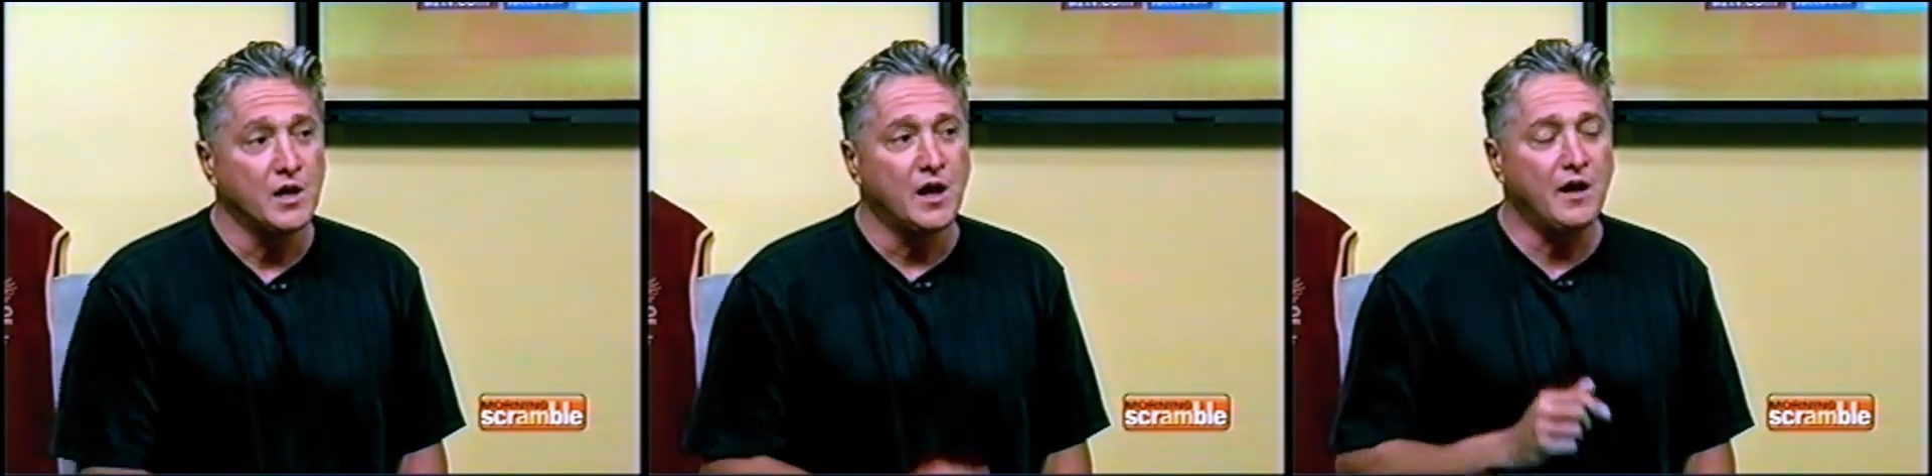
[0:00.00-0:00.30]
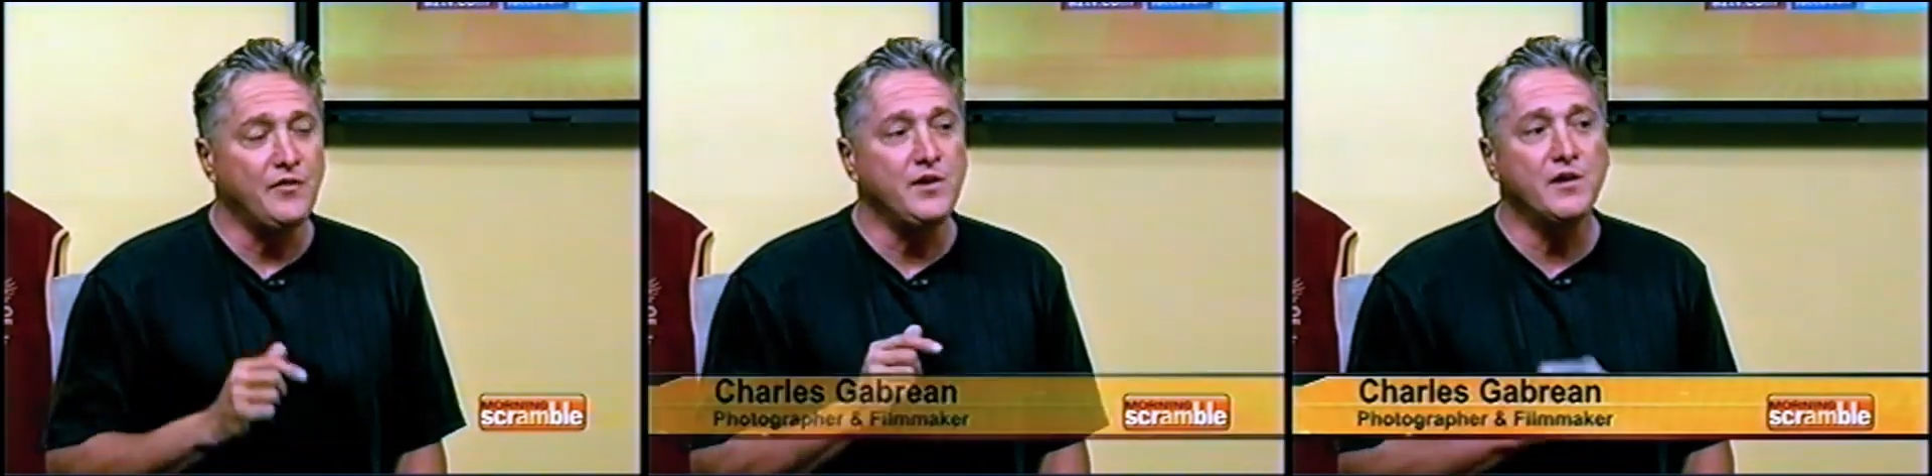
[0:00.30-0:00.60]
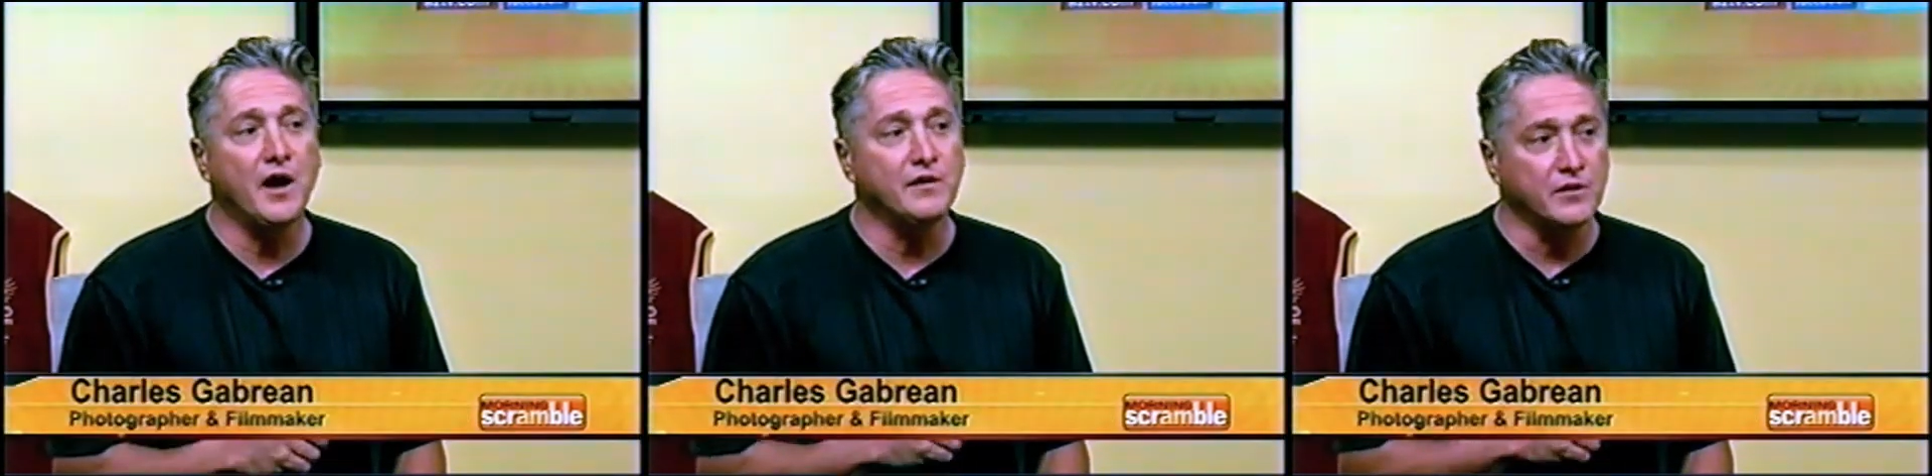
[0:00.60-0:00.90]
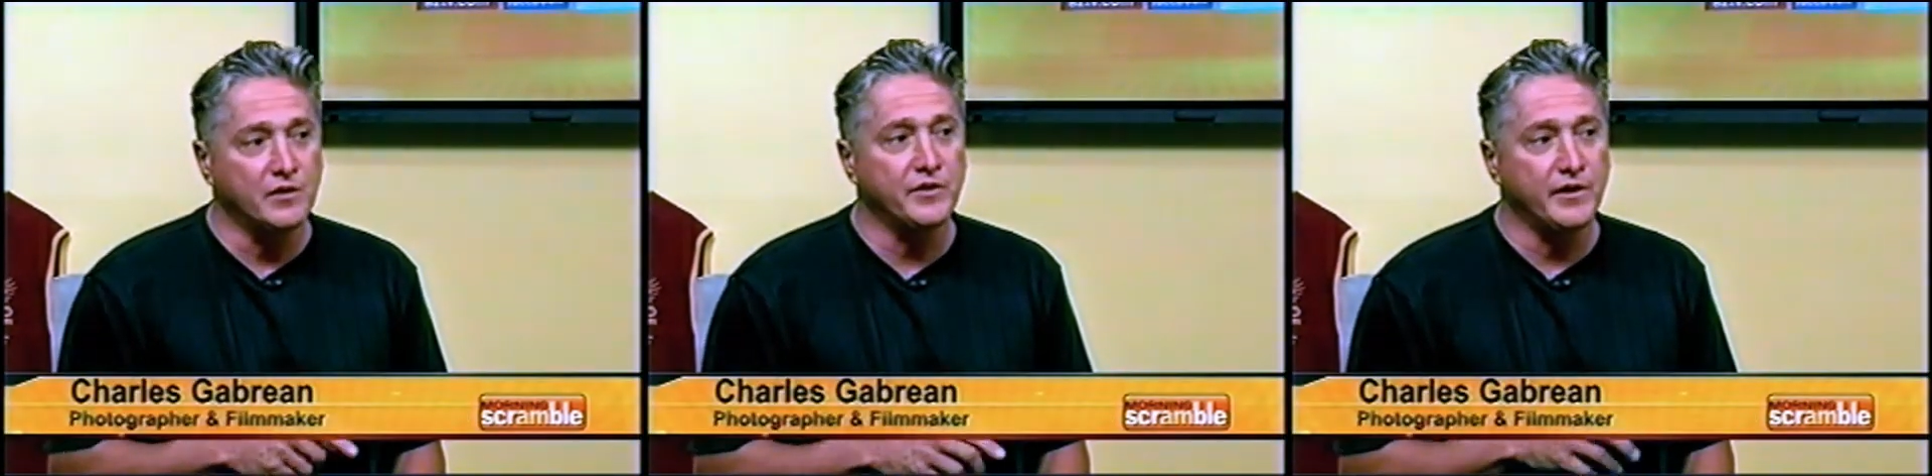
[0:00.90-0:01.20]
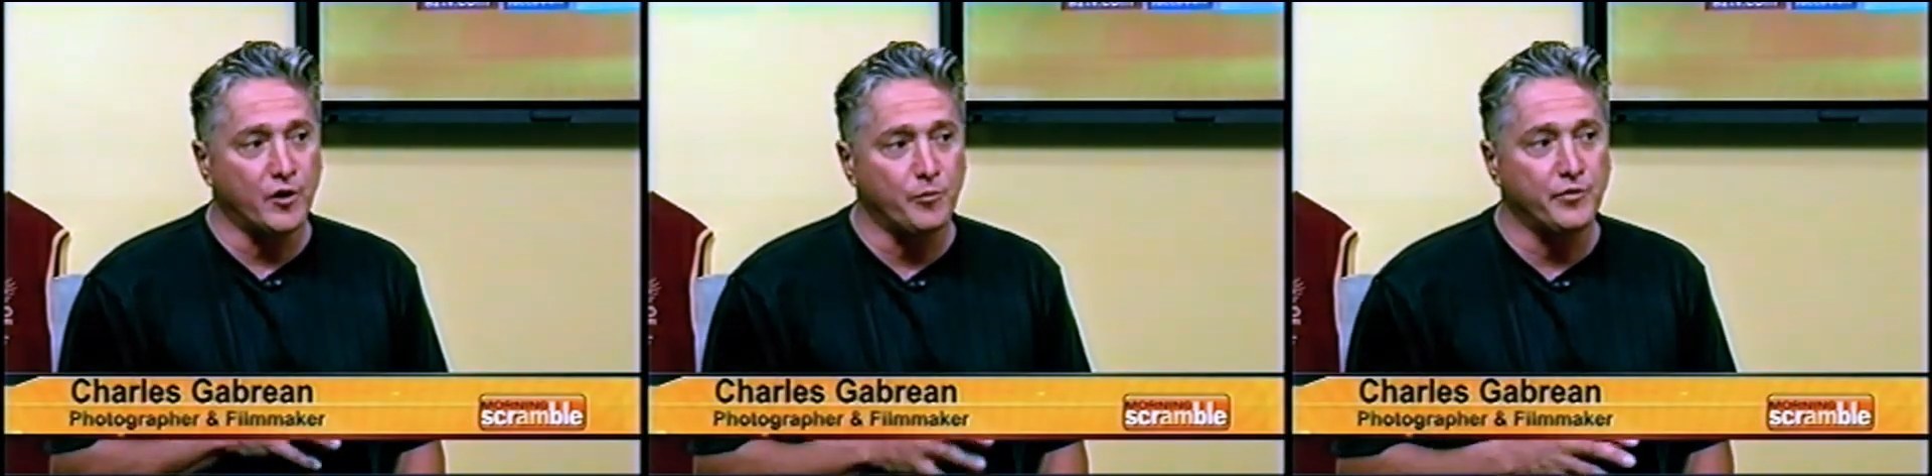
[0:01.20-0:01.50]
I think 9/11
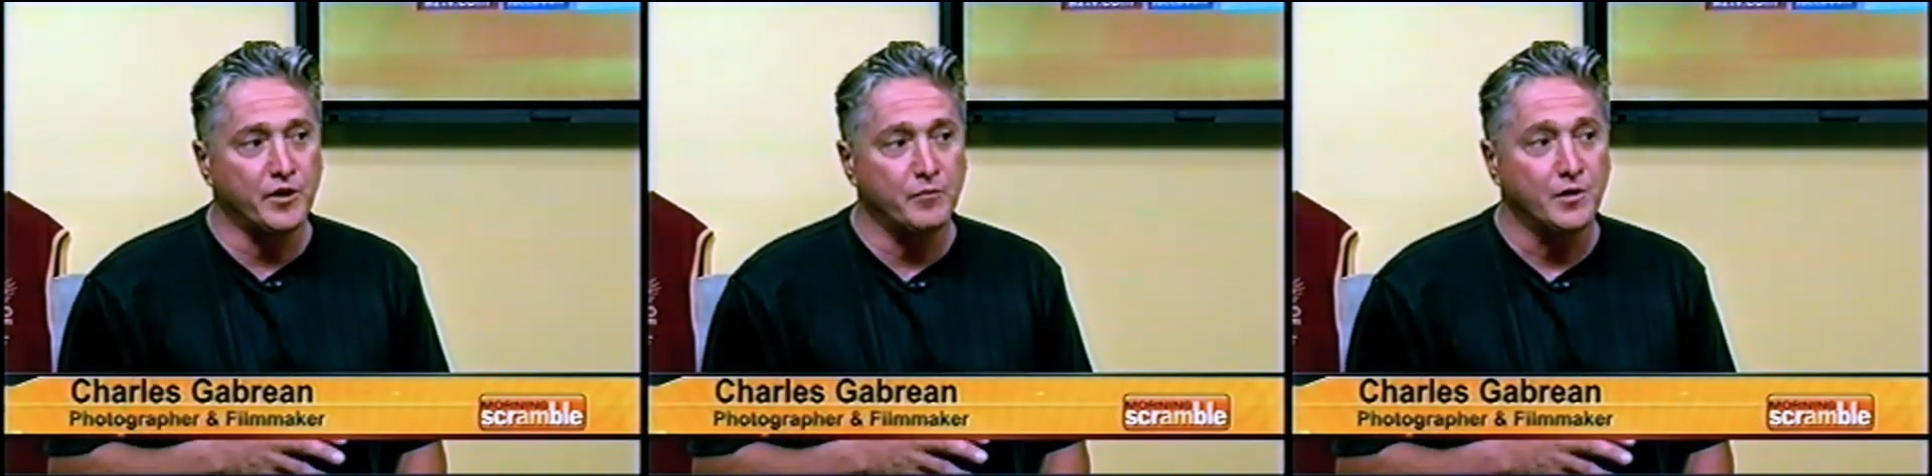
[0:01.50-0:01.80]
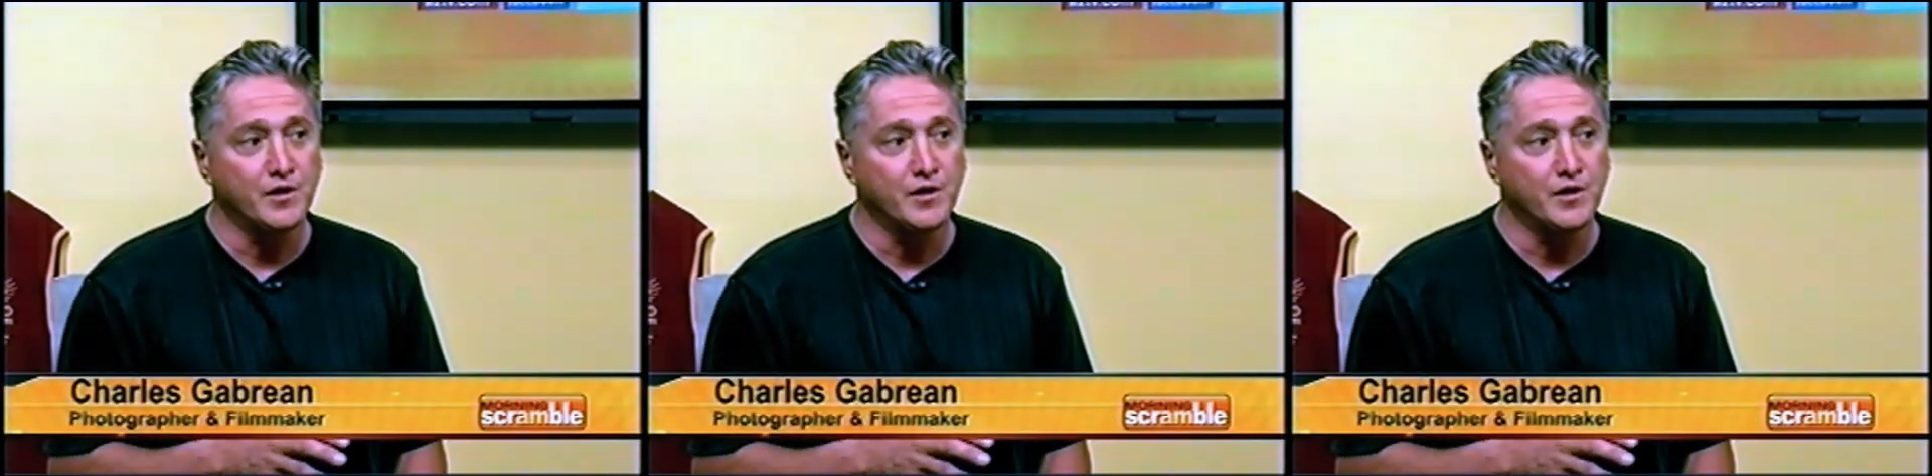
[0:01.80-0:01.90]
helped them